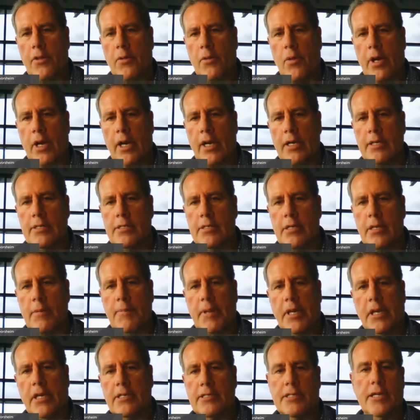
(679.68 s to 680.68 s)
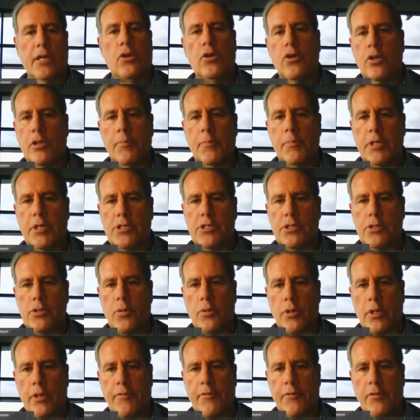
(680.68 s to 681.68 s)
otherwise because they couldn't be
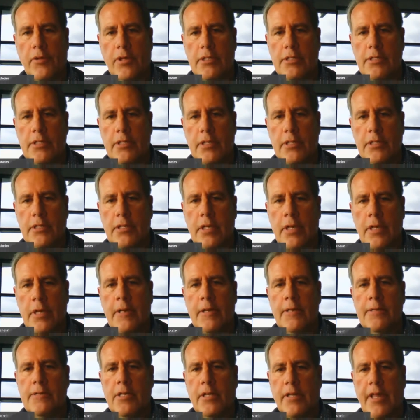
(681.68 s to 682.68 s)
sewered, for instance.